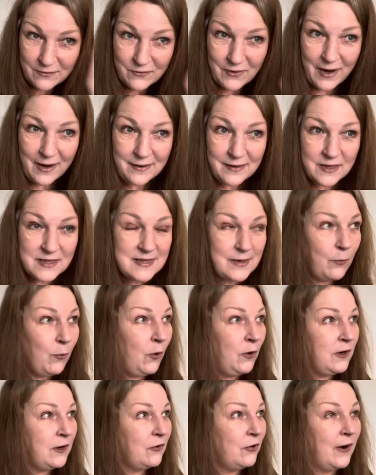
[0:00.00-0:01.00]
right? Because I
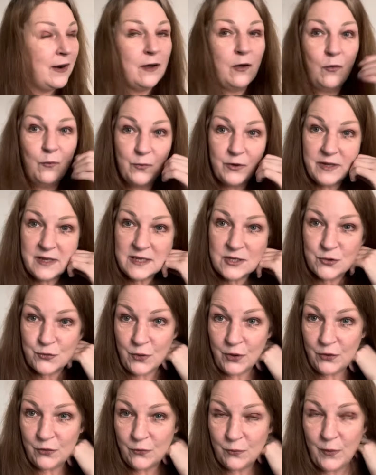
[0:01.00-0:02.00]
want to crack on with this
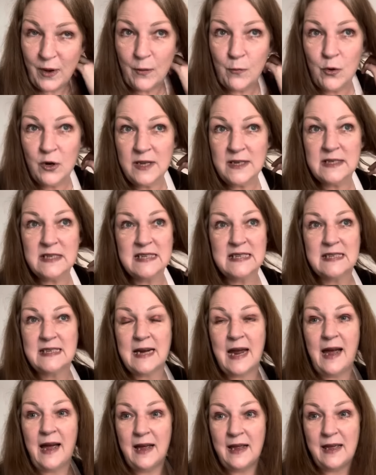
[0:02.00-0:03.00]
room. I wanted to
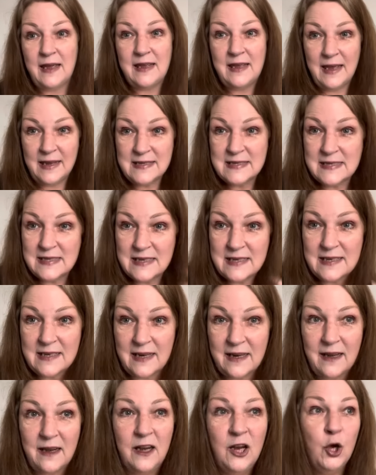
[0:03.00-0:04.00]
start it
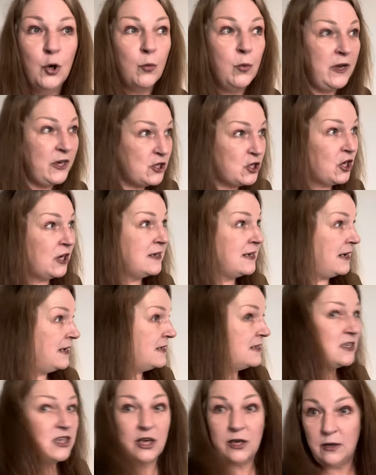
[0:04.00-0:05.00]
yesterday, which I
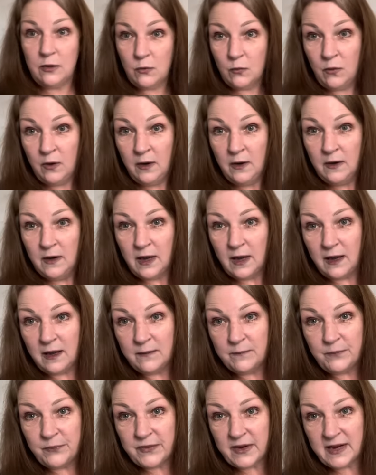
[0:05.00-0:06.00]
did do.
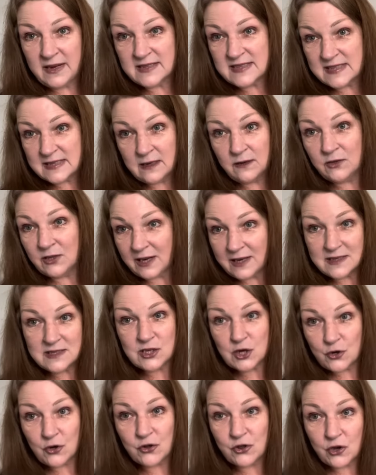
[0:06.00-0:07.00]
It still needs
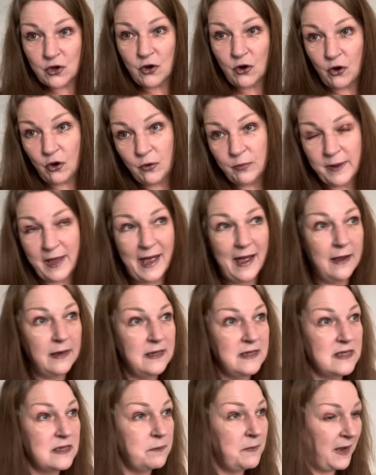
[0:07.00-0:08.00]
another coat
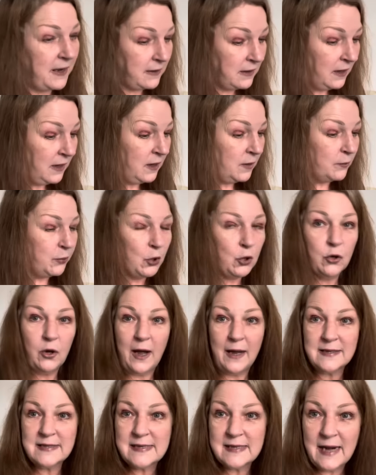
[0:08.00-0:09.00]
behind me. But
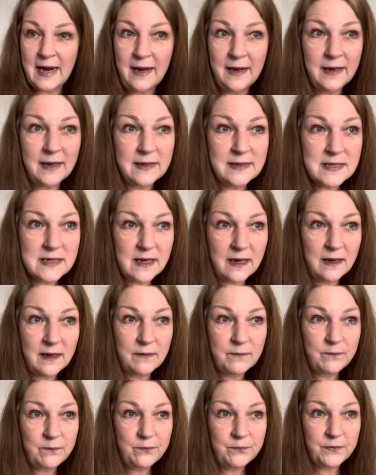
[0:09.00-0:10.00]
I started,
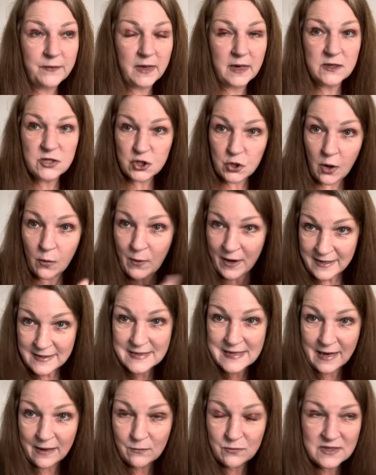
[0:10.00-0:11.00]
so I went
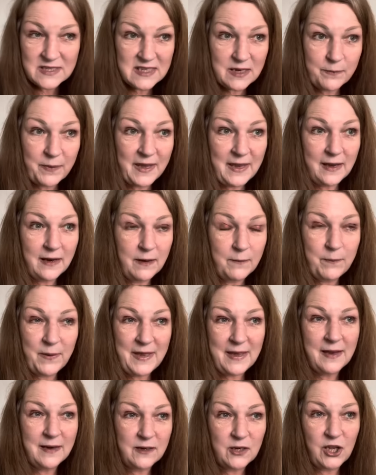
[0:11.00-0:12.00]
down to
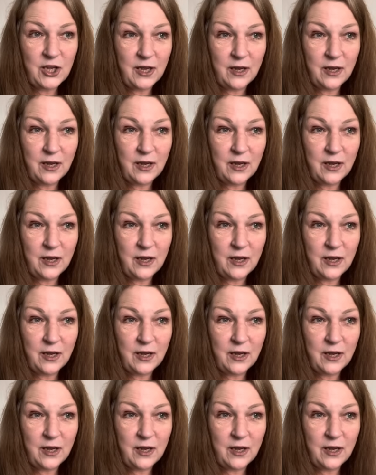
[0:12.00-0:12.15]
B&M,